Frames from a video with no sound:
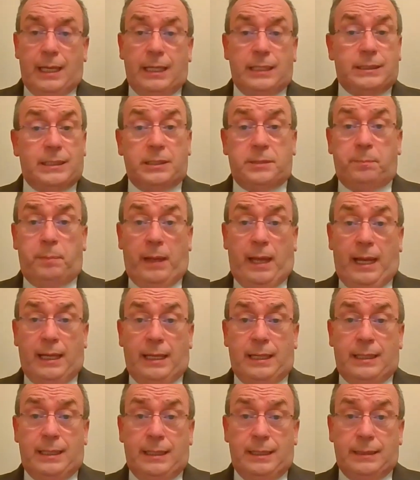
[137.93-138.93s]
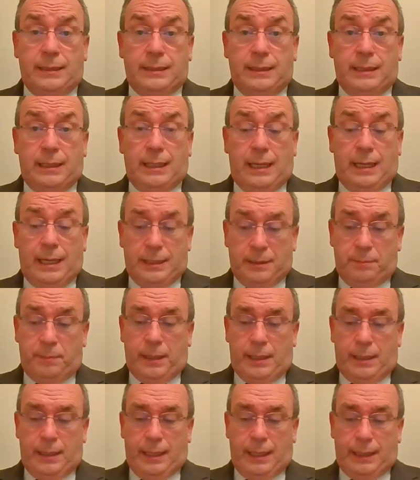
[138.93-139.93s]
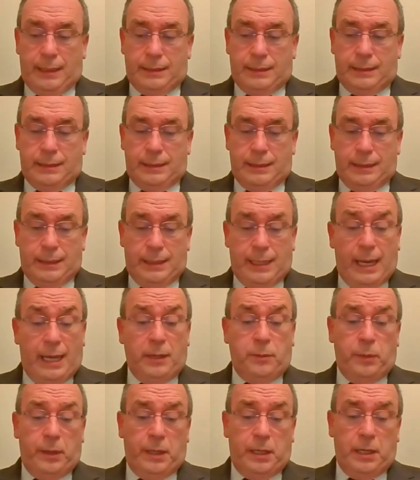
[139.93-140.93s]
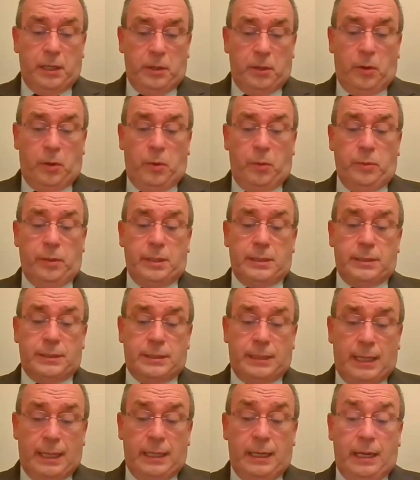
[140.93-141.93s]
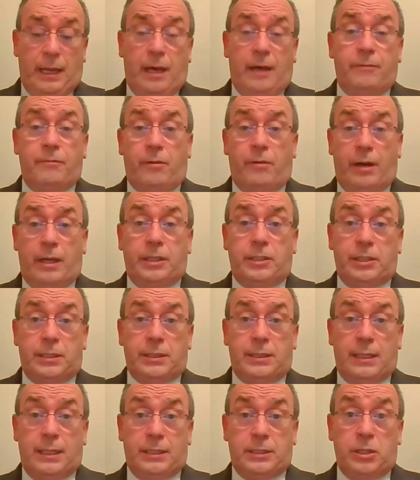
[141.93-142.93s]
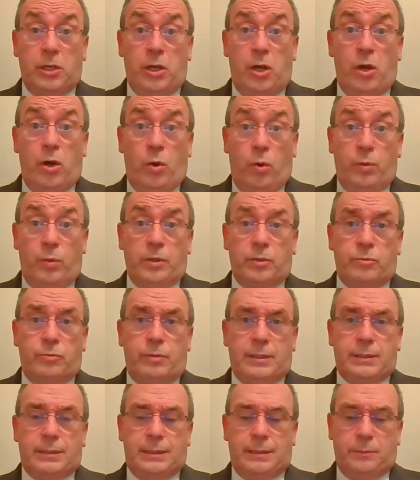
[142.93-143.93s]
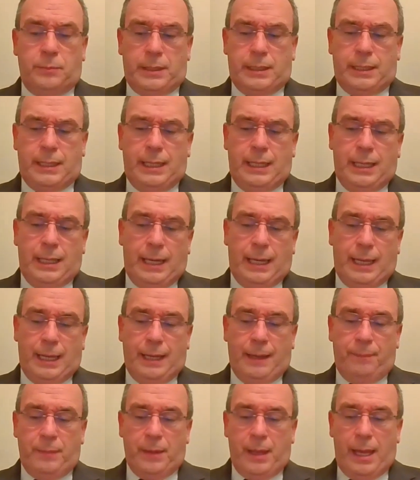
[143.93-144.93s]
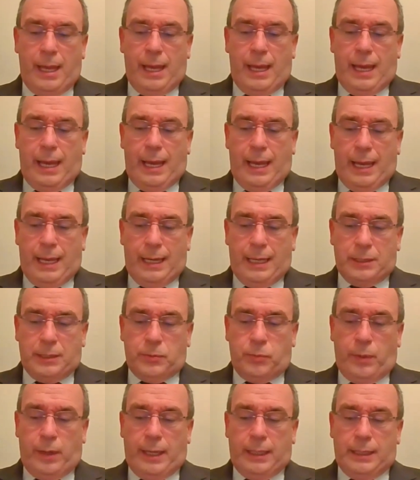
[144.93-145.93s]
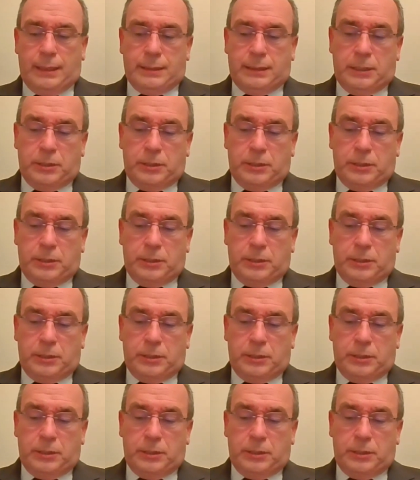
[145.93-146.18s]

It's as black as midnight, yet we can know the Son of Righteousness, who is risen with healing in his wings.